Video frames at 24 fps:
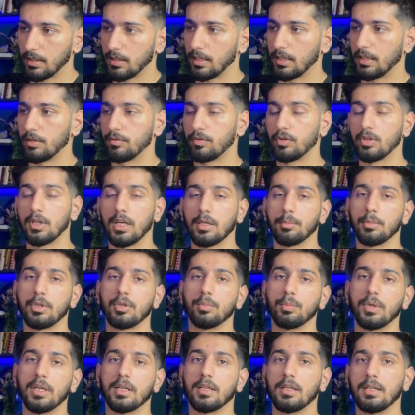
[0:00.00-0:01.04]
And if you'd like me to
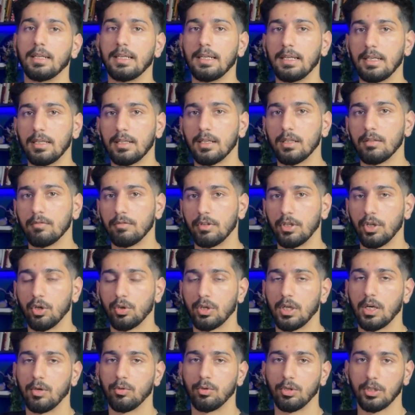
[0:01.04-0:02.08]
make a detailed video on
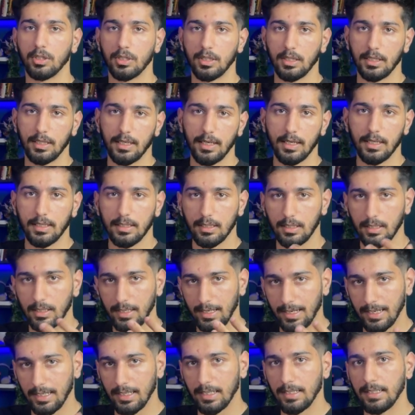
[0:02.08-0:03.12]
how to create
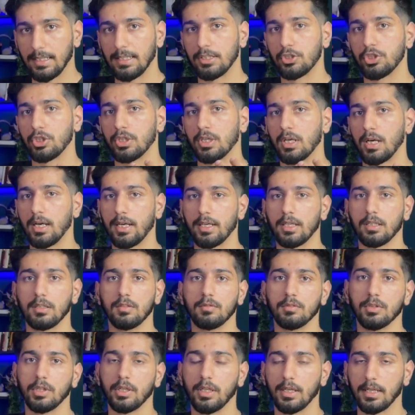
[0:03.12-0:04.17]
engaging, high
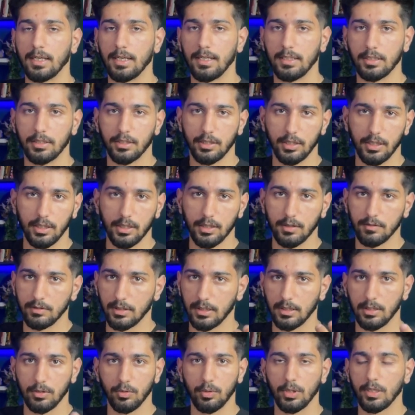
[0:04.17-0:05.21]
converting ad creatives,
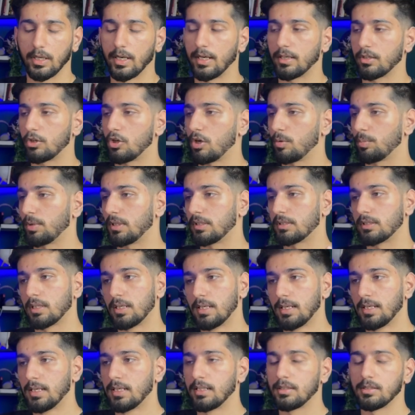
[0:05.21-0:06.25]
including ad copies,
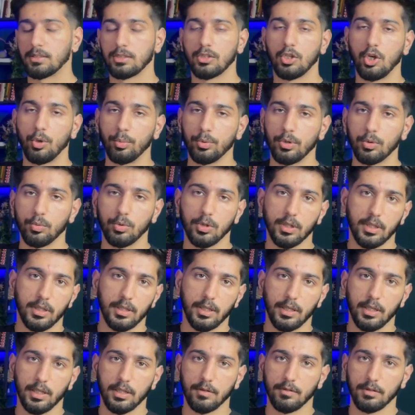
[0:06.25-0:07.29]
just comment the word
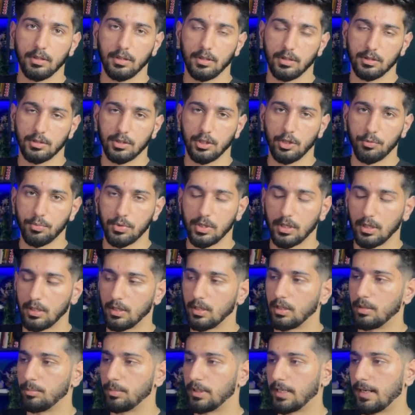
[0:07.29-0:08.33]
creative in the description and
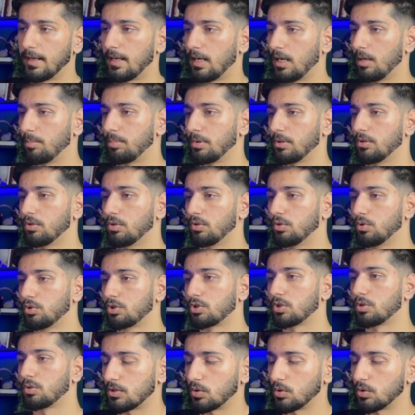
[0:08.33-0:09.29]
I'll be happy to do so.